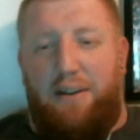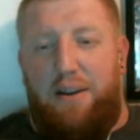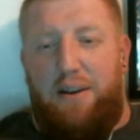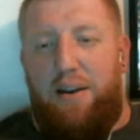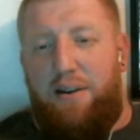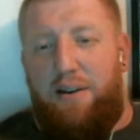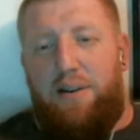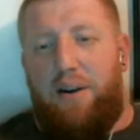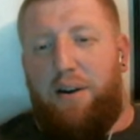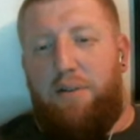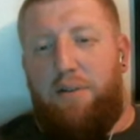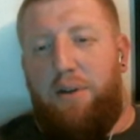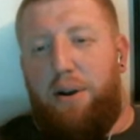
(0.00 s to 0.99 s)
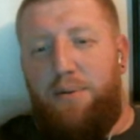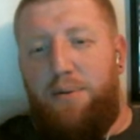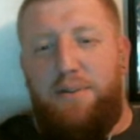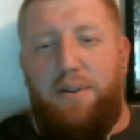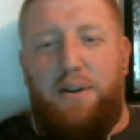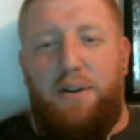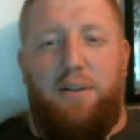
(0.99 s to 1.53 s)
They're amazing. And
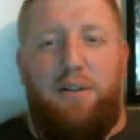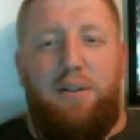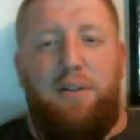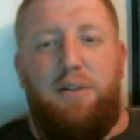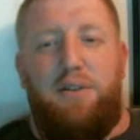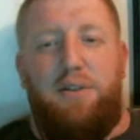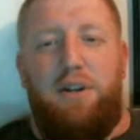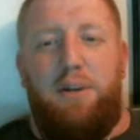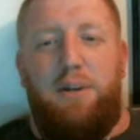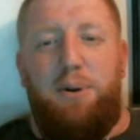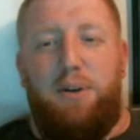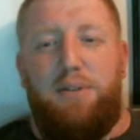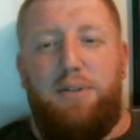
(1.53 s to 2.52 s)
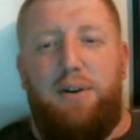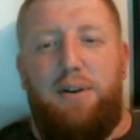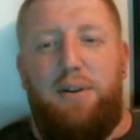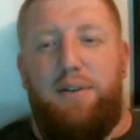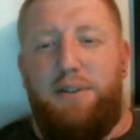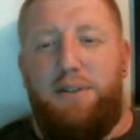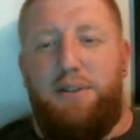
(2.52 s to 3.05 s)
Duncan Rhodes, the
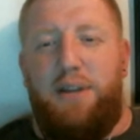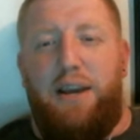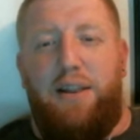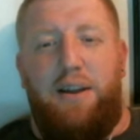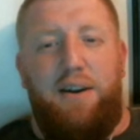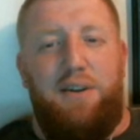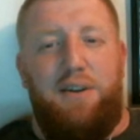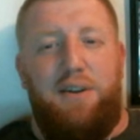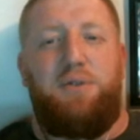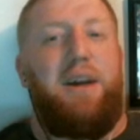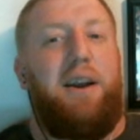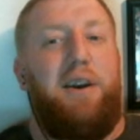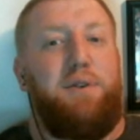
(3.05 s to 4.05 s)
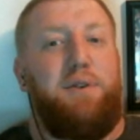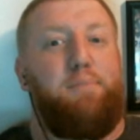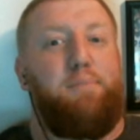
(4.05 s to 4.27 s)
GW All-Star, there's a thing in there.